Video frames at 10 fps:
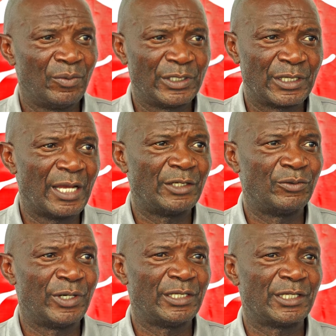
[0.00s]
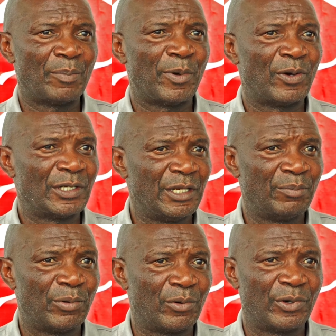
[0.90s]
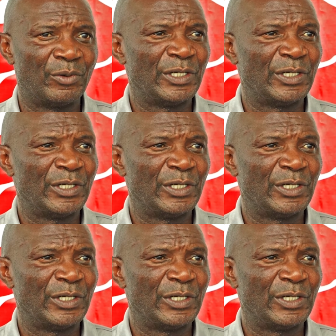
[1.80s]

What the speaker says: we try to raise up our tempo.